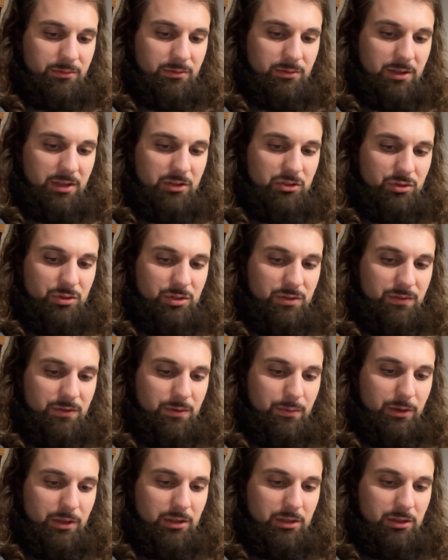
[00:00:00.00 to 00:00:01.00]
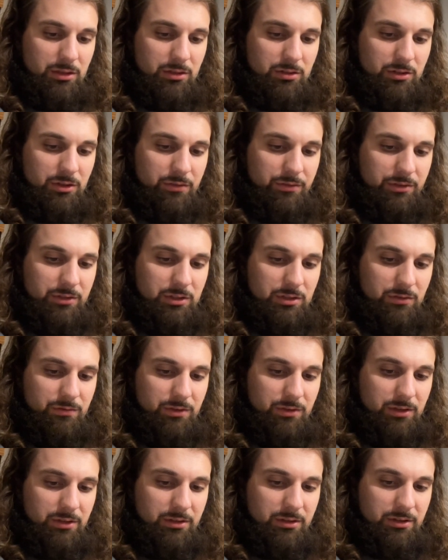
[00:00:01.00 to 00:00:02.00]
Then Joseph commanded the servants to
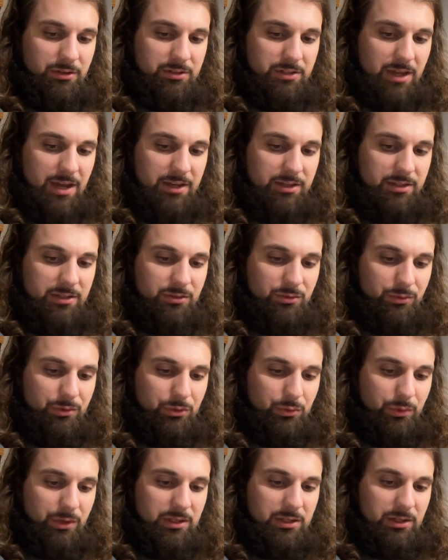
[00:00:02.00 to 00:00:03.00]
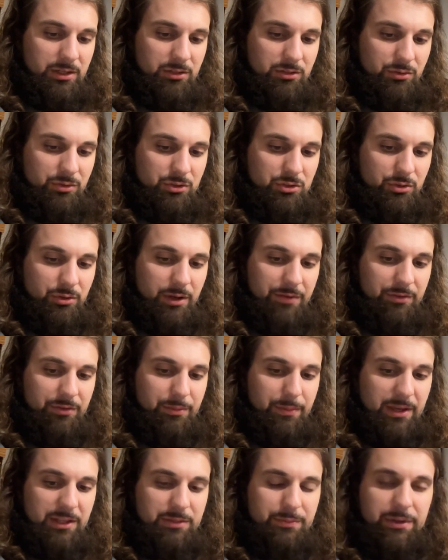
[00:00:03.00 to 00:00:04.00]
fill their sacks with wheat and to restore every
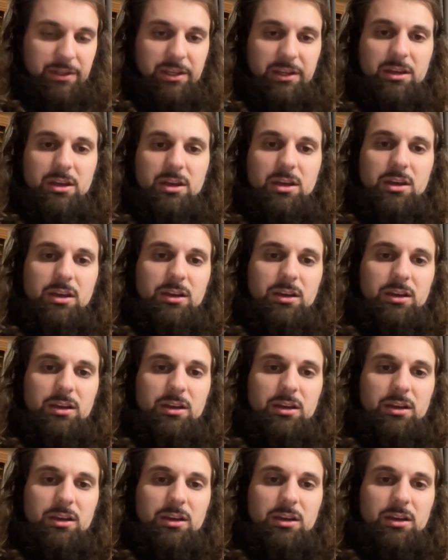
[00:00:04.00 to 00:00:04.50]
man's money